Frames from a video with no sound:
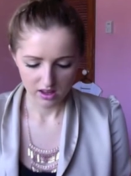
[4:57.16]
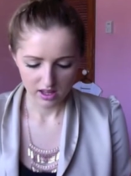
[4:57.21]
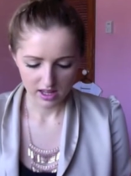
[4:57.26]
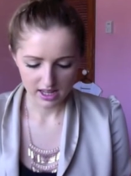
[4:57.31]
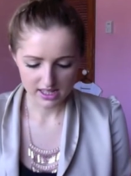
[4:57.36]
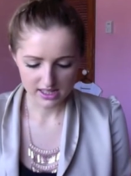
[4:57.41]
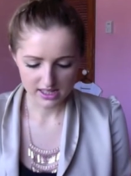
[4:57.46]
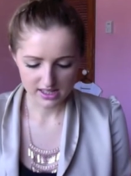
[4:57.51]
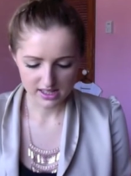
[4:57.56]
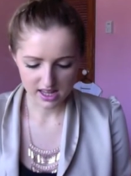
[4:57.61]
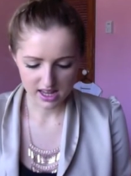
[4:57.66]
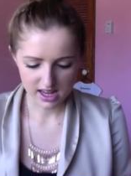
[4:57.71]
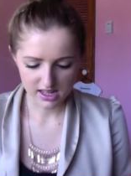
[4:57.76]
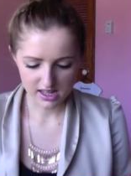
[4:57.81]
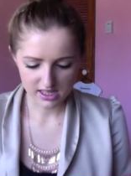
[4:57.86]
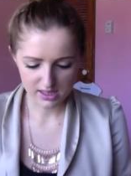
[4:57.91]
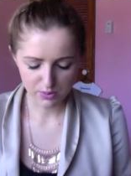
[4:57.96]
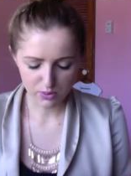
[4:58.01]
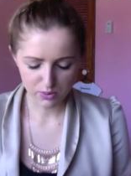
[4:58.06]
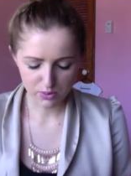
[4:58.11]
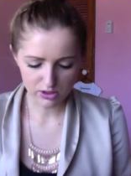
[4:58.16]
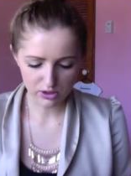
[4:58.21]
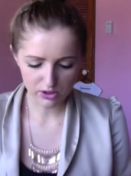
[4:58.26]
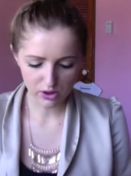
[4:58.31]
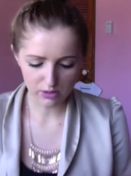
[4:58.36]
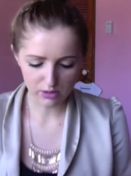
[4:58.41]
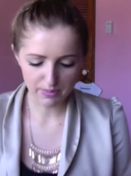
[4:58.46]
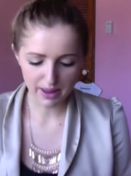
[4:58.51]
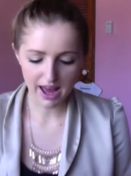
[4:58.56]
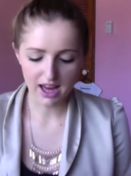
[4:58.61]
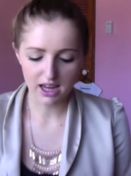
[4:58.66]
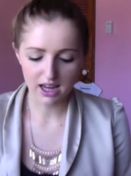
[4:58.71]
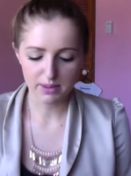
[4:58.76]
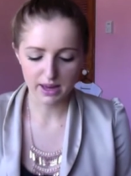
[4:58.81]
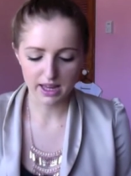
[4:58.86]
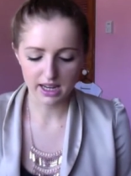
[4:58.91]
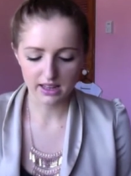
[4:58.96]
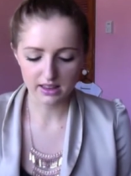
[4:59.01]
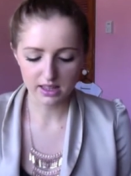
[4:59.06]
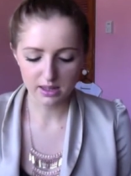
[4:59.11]
it's their Sportsgirl Powder
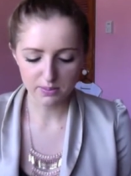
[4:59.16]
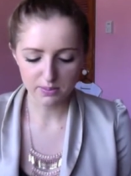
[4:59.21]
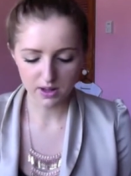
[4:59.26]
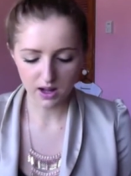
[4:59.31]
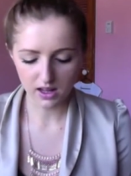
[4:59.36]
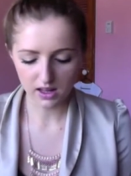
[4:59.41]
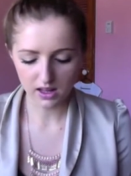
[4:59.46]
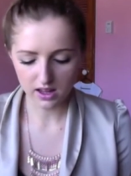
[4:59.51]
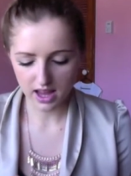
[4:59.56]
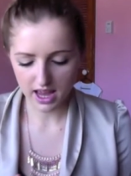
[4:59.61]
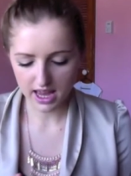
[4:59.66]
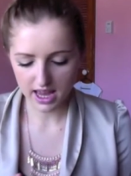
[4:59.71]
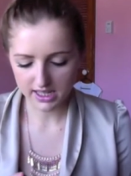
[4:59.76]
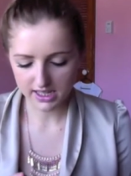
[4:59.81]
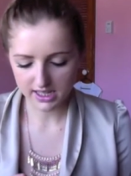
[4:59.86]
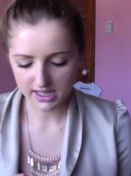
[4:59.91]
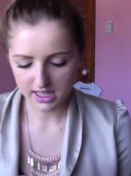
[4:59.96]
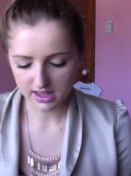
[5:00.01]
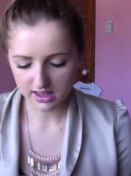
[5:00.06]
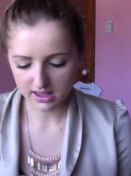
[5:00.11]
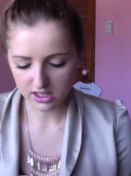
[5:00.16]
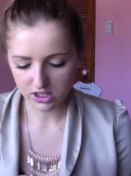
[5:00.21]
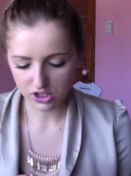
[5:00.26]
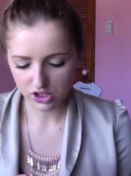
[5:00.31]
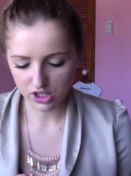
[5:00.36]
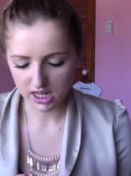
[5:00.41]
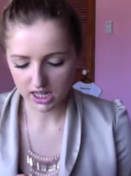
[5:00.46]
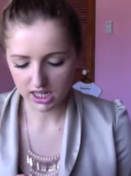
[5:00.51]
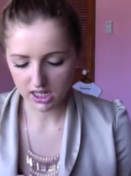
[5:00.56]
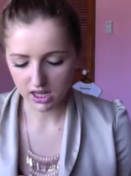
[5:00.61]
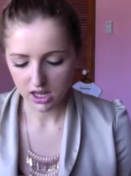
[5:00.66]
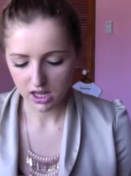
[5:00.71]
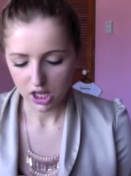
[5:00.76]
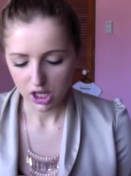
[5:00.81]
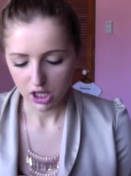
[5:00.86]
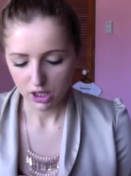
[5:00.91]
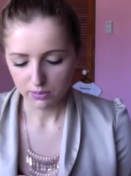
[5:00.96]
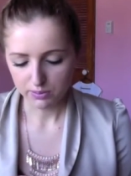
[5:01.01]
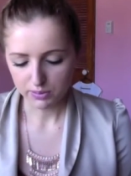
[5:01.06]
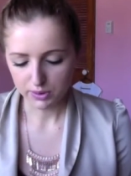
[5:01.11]
Batter Lip Colour and it's in the shade
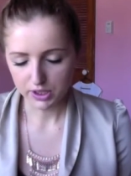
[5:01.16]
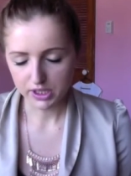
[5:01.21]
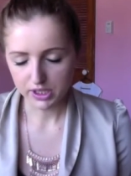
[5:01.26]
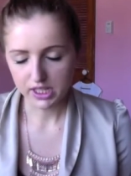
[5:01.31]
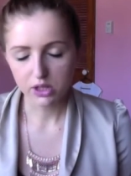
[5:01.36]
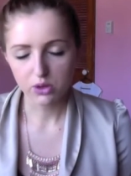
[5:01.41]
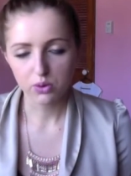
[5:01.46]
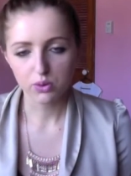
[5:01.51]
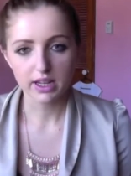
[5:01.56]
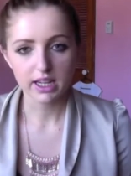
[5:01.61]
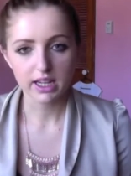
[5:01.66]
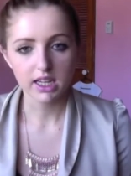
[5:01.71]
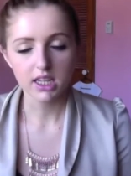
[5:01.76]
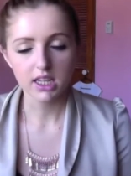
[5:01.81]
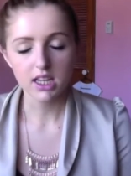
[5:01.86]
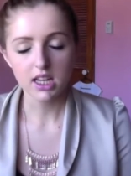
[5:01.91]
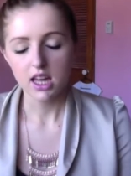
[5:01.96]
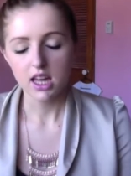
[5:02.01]
Beauty Queen